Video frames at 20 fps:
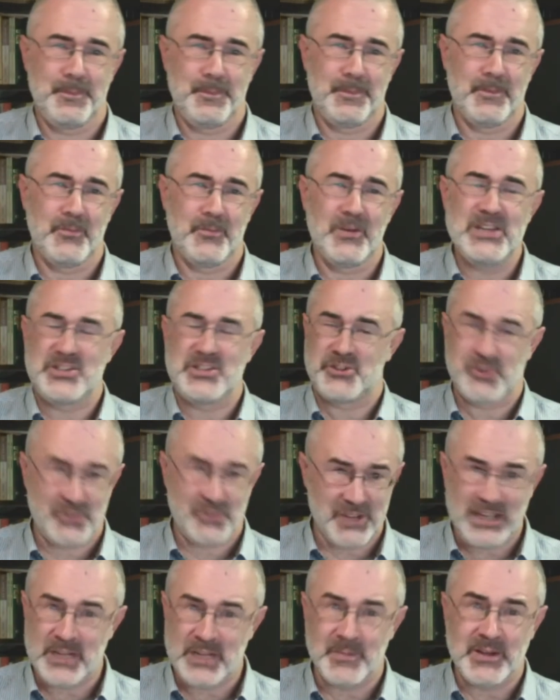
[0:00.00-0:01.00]
We shouldn't
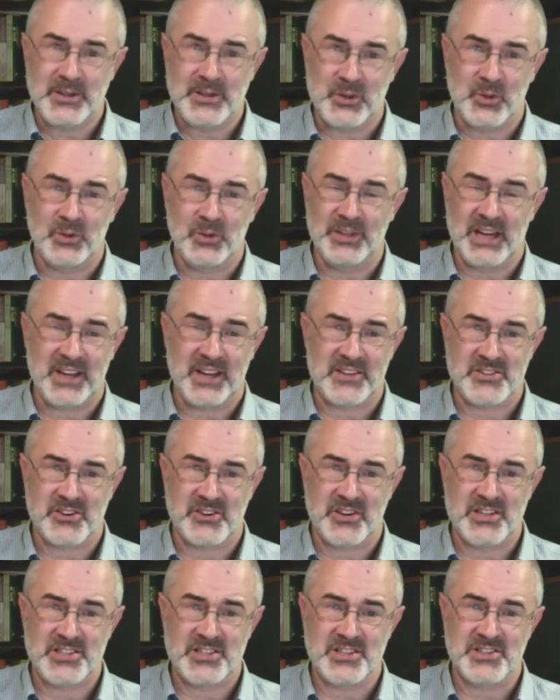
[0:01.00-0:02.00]
need to be told that as
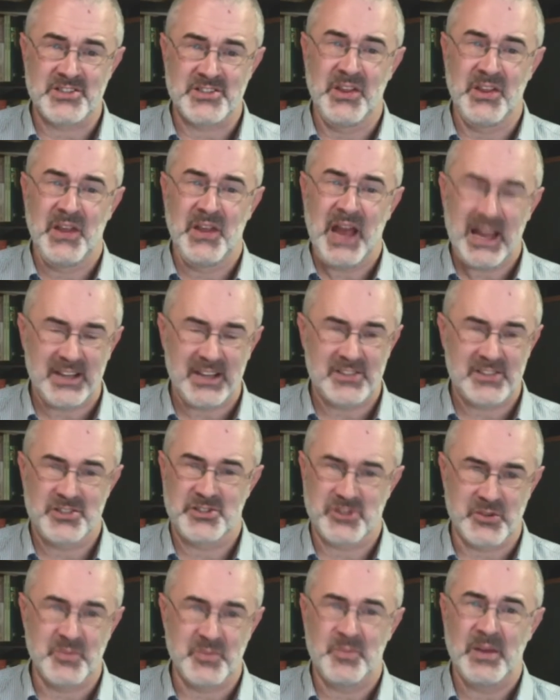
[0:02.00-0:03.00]
Christians. That
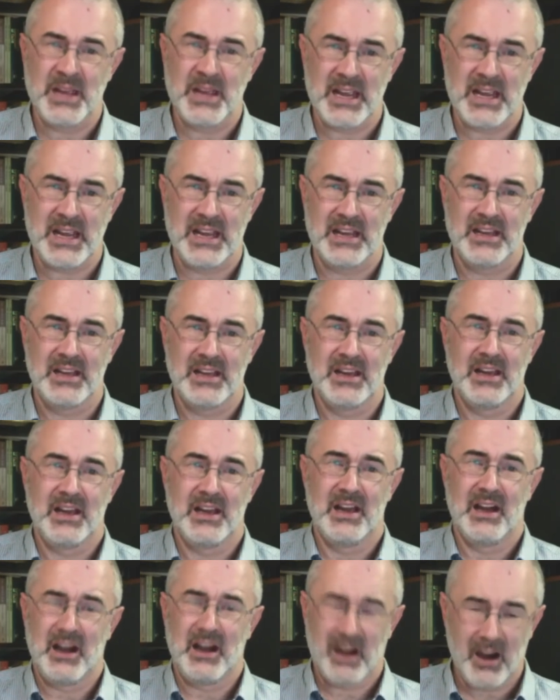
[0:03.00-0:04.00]
should be
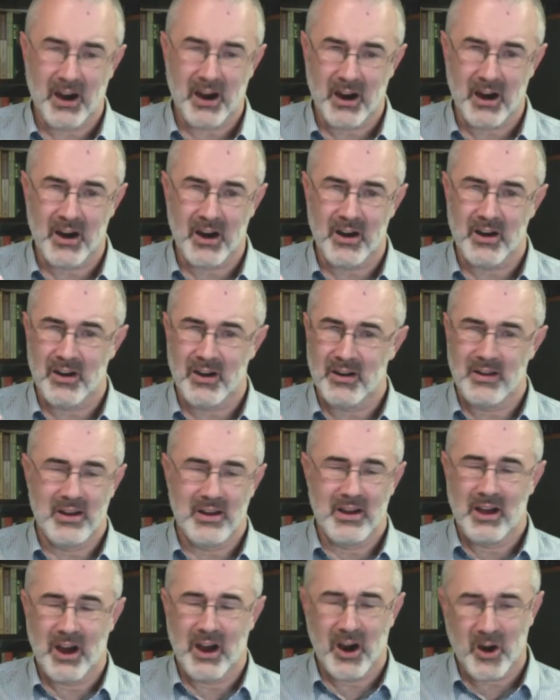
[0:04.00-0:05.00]
our
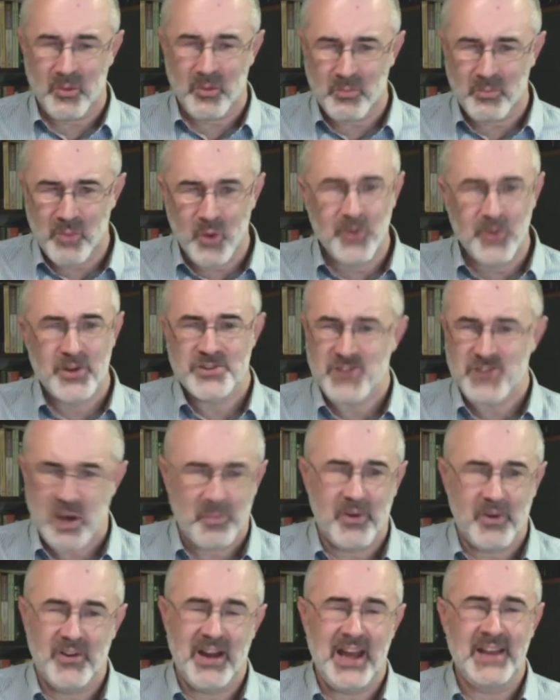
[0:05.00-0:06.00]
modus
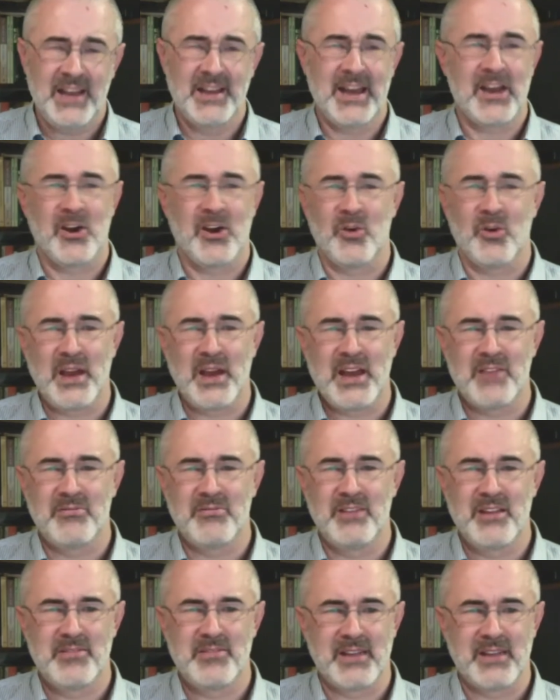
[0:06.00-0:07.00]
operandi, our way of
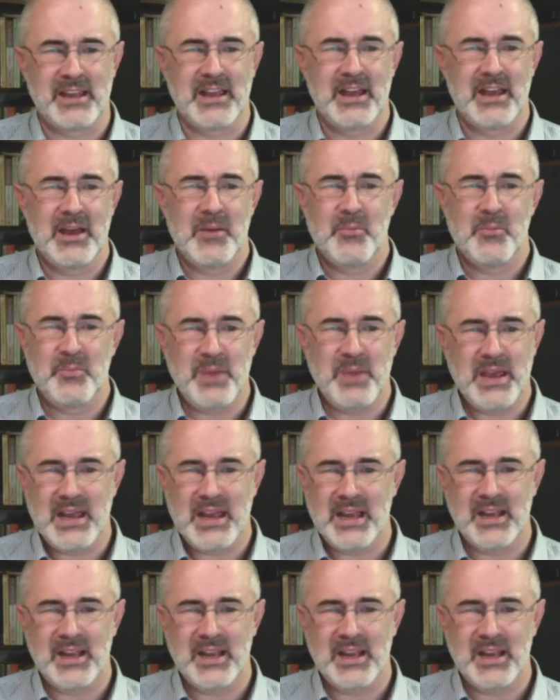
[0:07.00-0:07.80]
living. Being